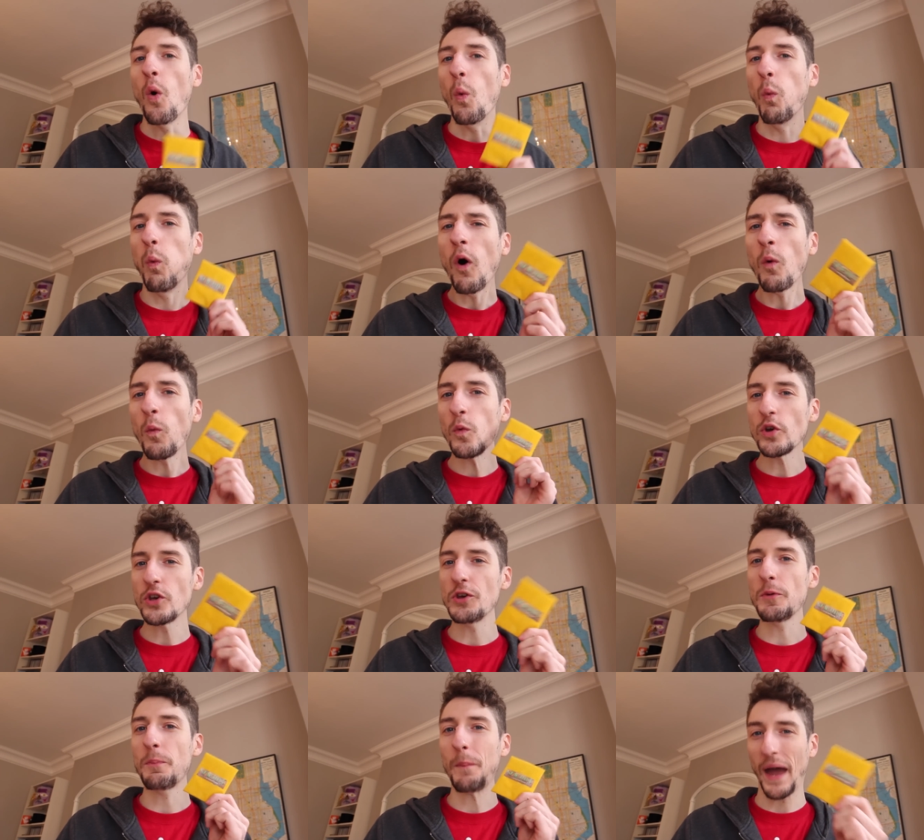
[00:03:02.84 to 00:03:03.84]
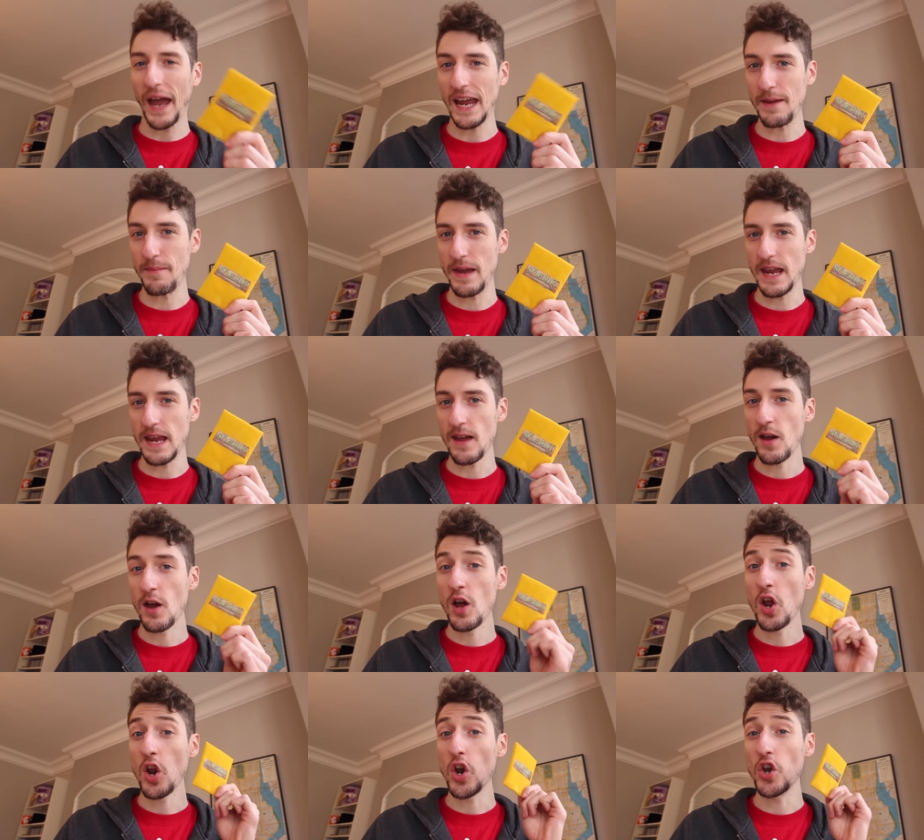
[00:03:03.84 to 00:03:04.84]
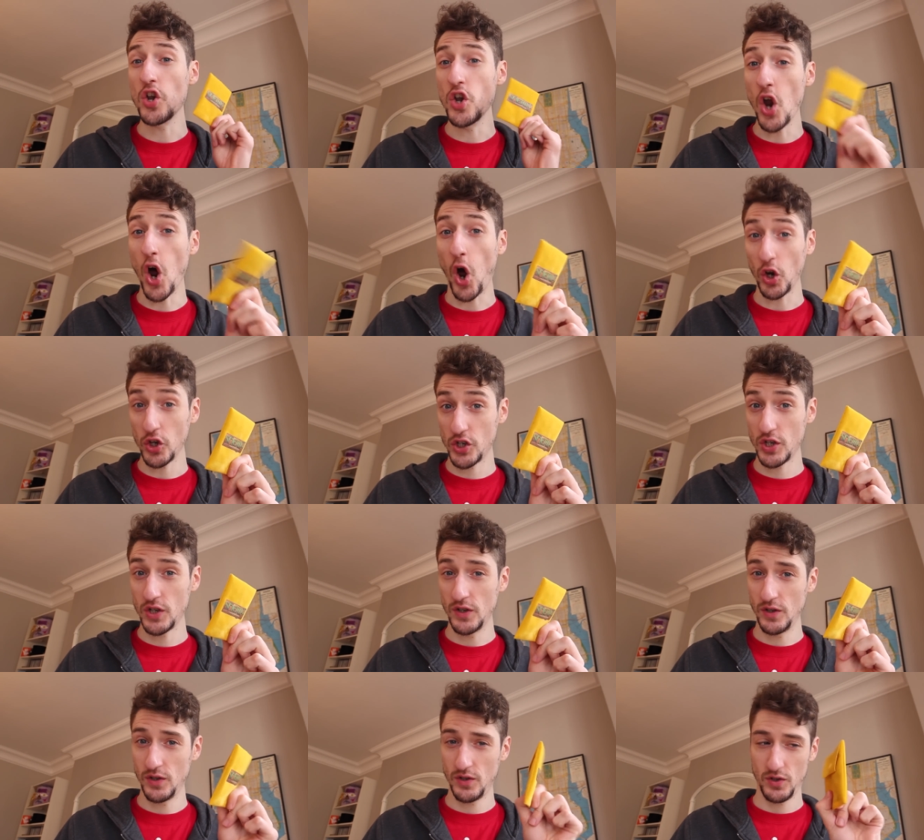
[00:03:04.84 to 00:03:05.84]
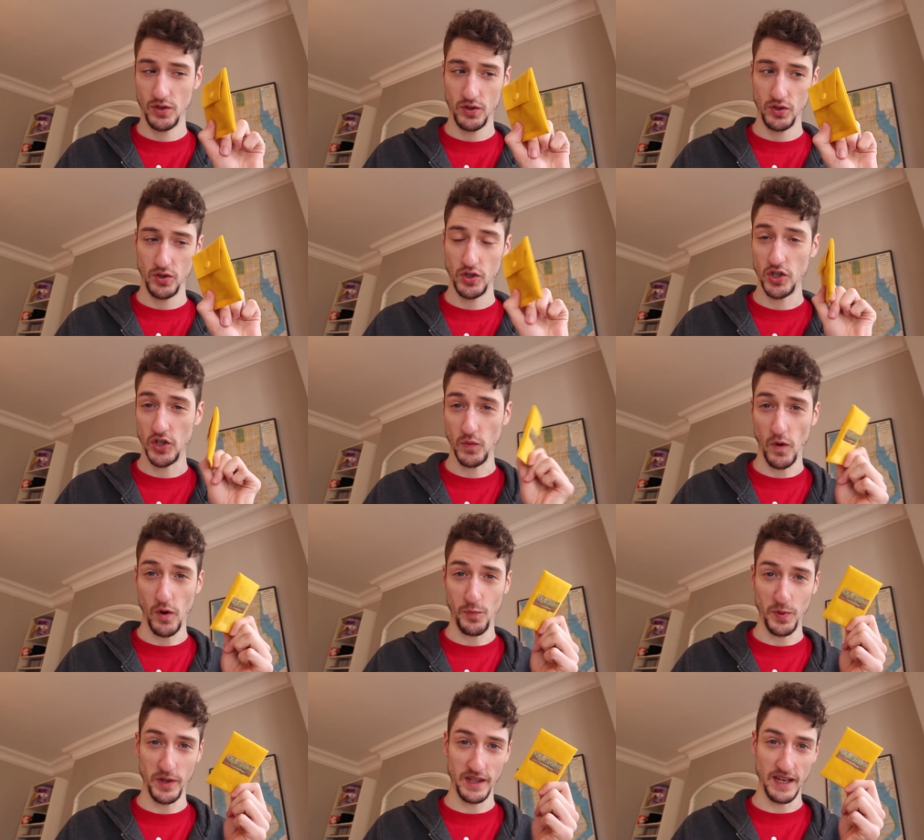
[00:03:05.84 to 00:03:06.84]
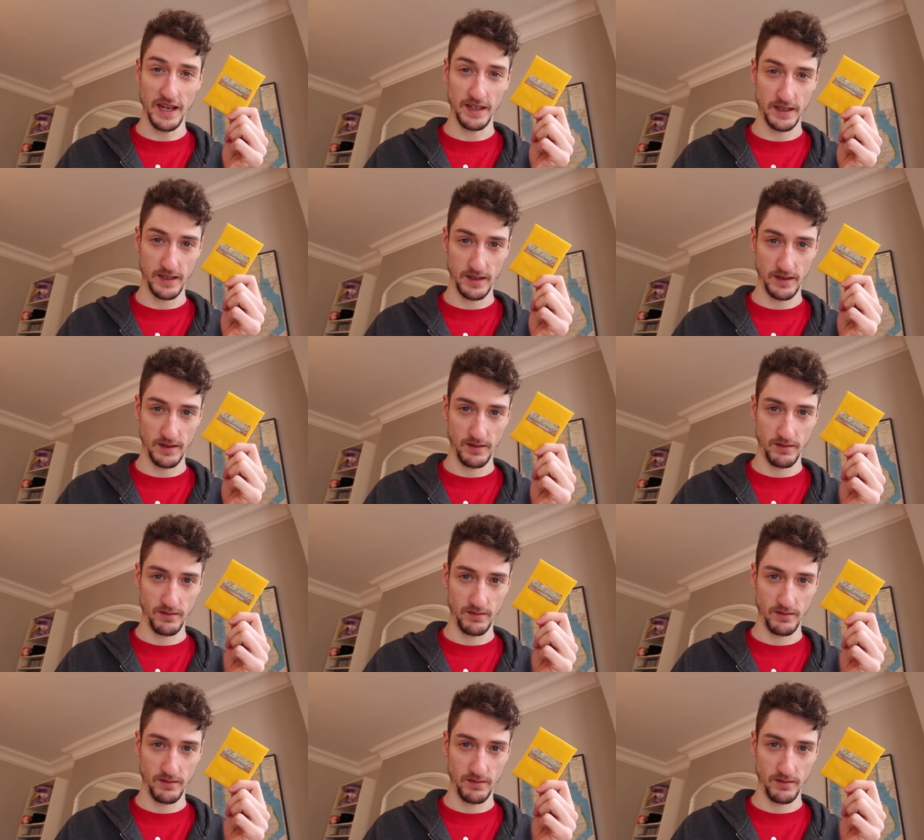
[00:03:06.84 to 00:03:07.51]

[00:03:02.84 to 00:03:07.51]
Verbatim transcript: what will you pay me not to open this?